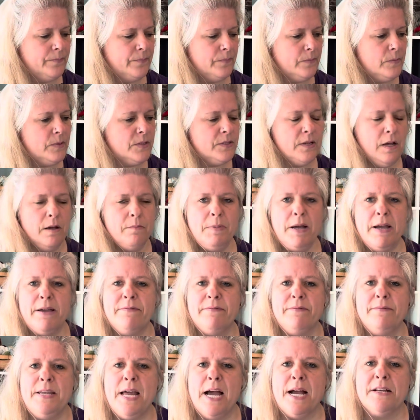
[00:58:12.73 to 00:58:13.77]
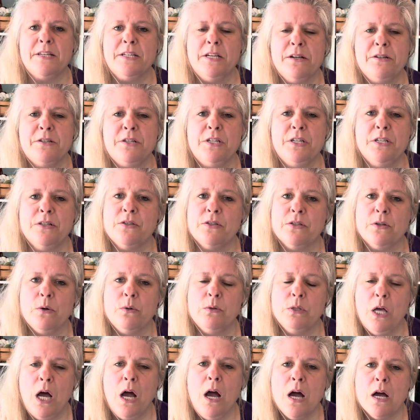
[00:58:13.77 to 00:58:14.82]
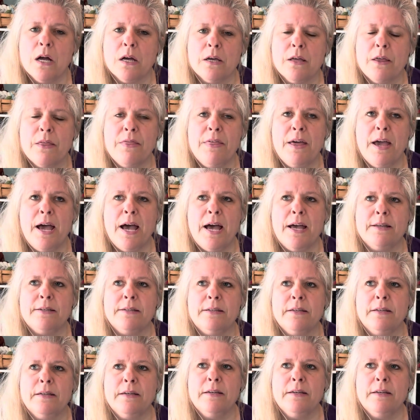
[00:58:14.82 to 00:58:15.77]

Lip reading: Some I've not touched in so long that